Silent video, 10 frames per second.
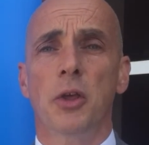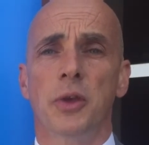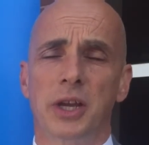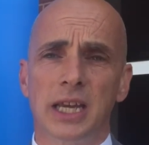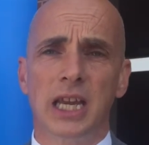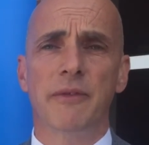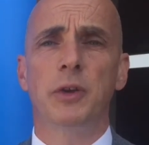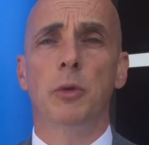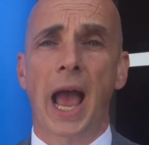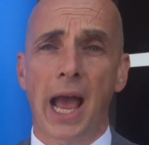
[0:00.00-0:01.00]
that can give
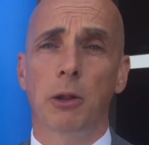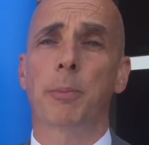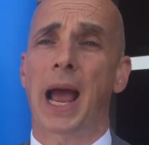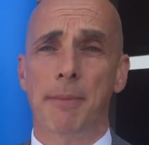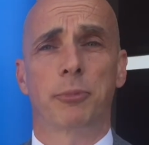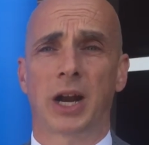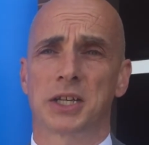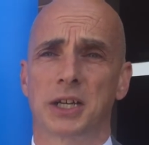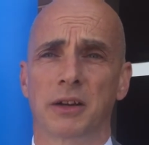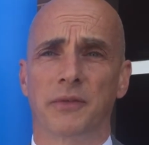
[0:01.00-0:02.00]
you help and
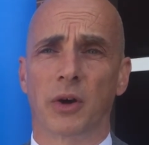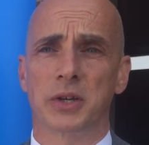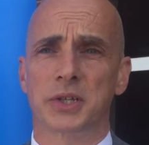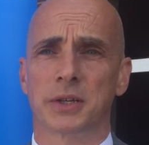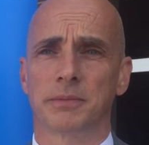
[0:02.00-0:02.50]
practical advice.